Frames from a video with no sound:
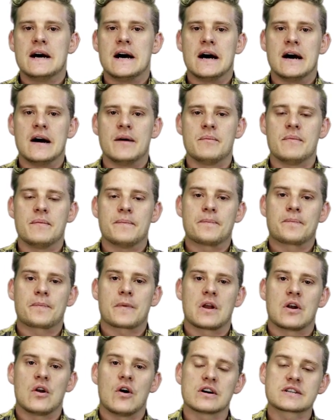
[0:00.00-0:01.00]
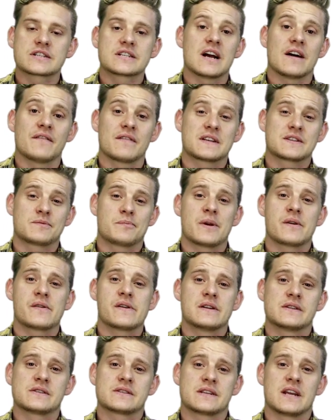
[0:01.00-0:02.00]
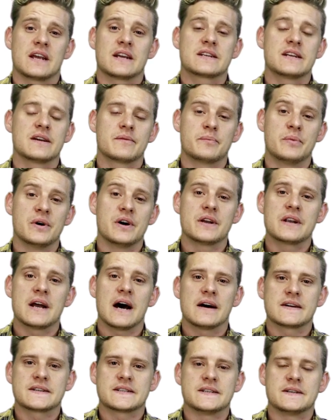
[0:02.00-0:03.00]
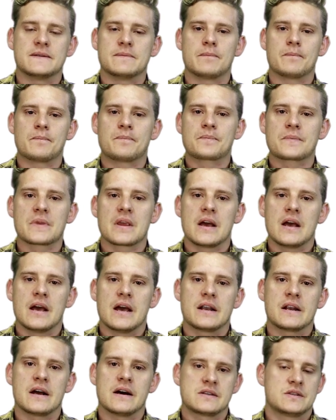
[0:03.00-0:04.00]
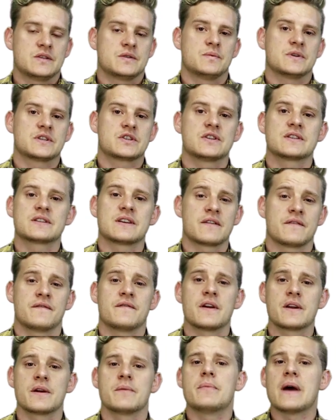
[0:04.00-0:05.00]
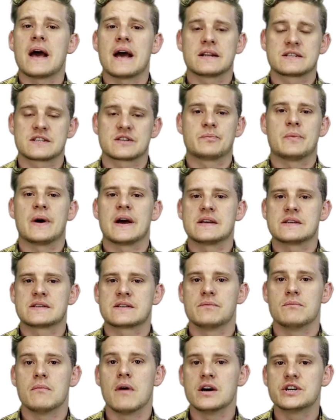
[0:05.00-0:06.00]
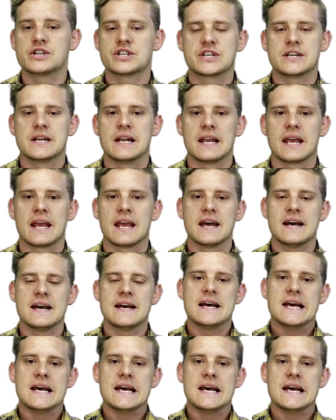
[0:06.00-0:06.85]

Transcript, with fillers: Um, last year I've experienced hectic burnout and, and I just was just in a very bad space emotionally.